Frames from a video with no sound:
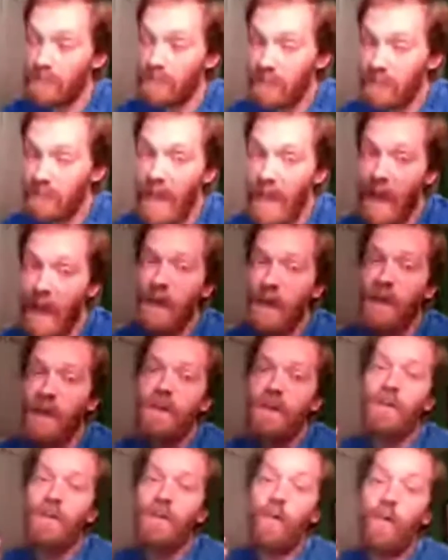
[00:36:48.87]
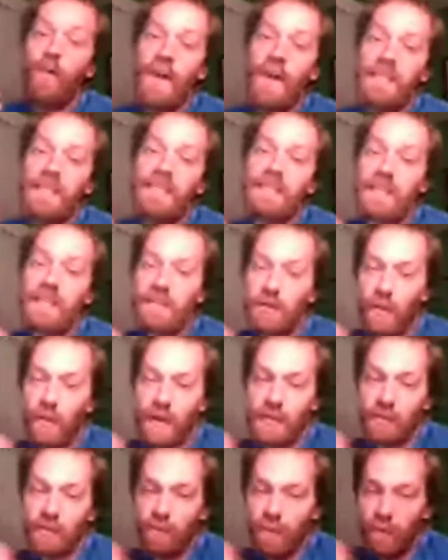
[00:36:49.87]
thing. Yeah. So in the
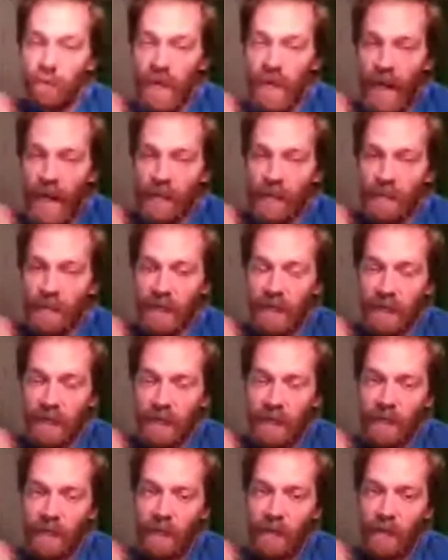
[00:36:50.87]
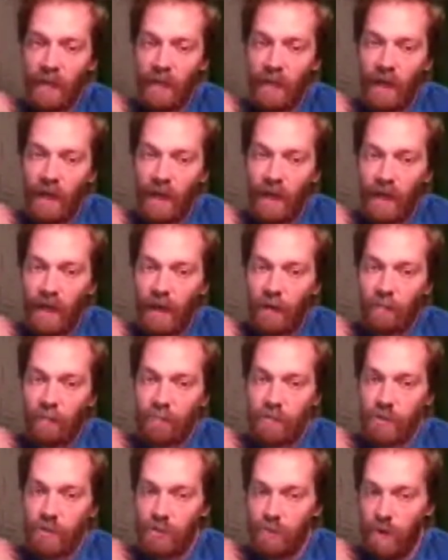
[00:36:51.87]
situation where we had like
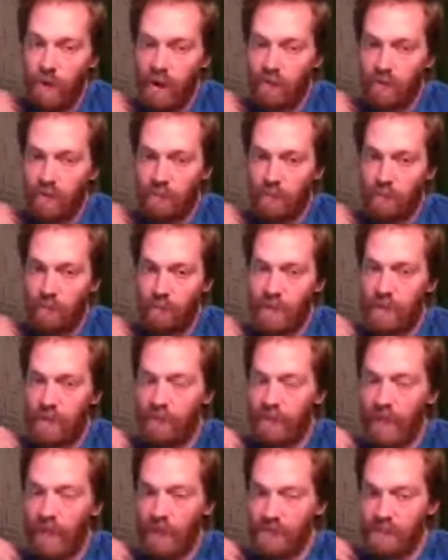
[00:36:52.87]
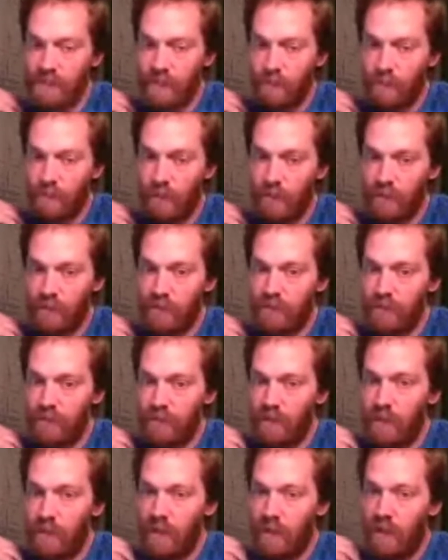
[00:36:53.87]
200 PPLs to build,
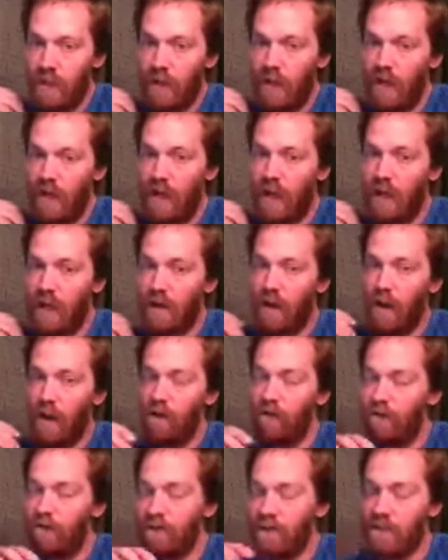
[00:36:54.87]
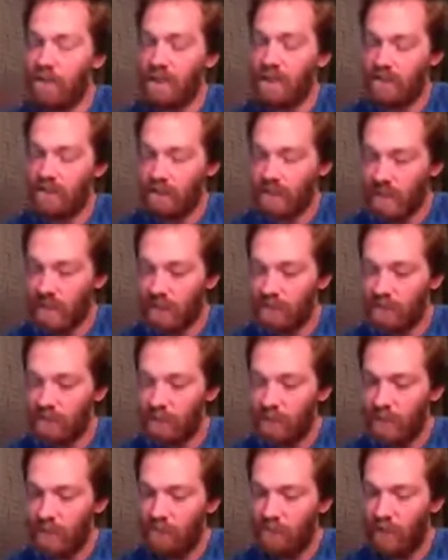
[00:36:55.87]
all of these things are set up to
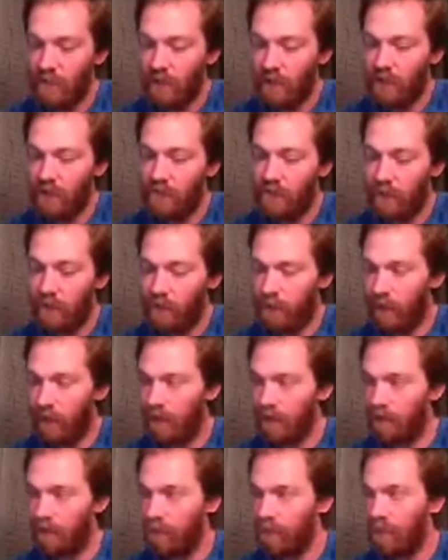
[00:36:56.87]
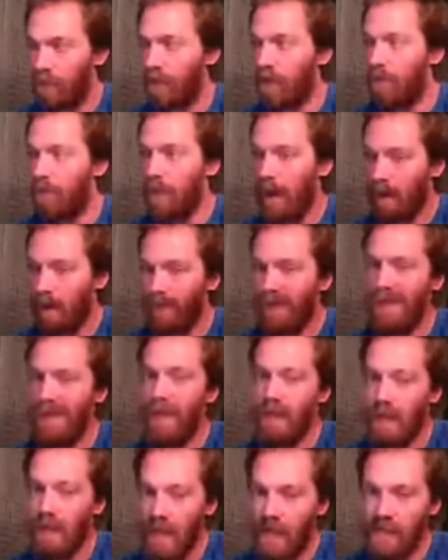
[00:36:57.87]
be very
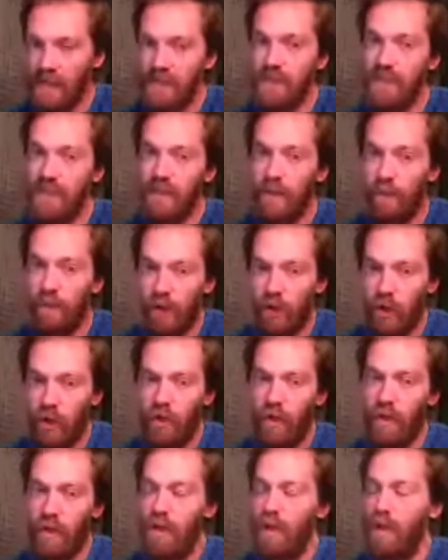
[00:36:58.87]
parallelizable.